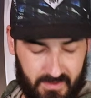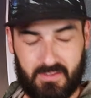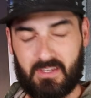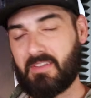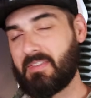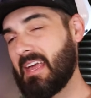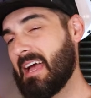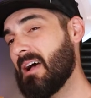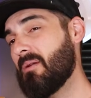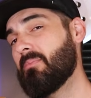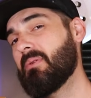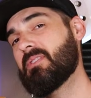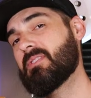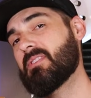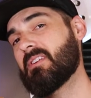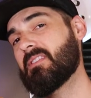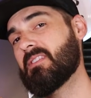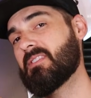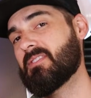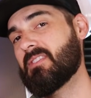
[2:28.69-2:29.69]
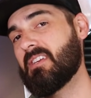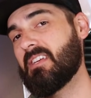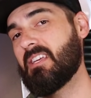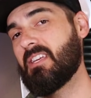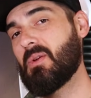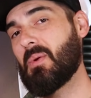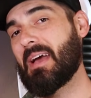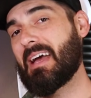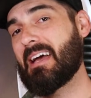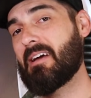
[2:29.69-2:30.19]
Now the outputs on this thing,
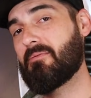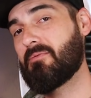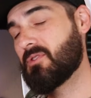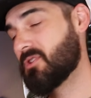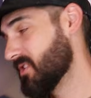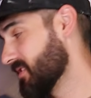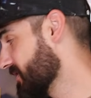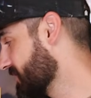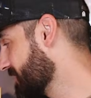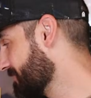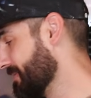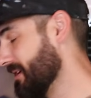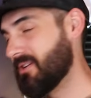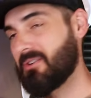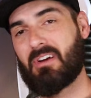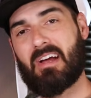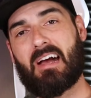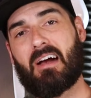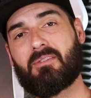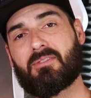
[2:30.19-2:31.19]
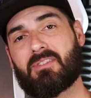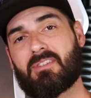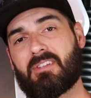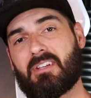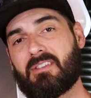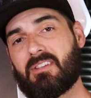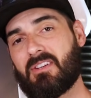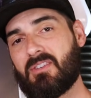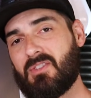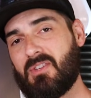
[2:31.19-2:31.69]
you have just speaker outs, and
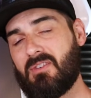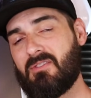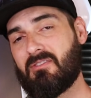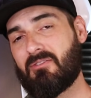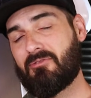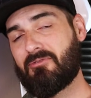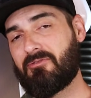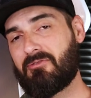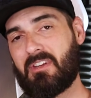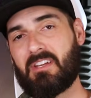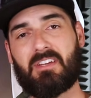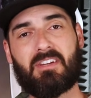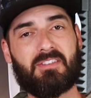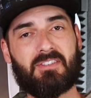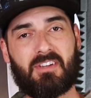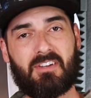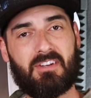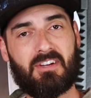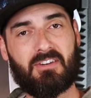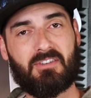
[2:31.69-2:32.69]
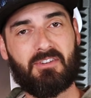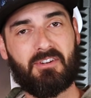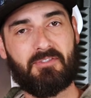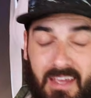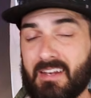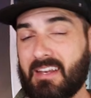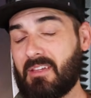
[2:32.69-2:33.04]
it does use a Phoenix connector.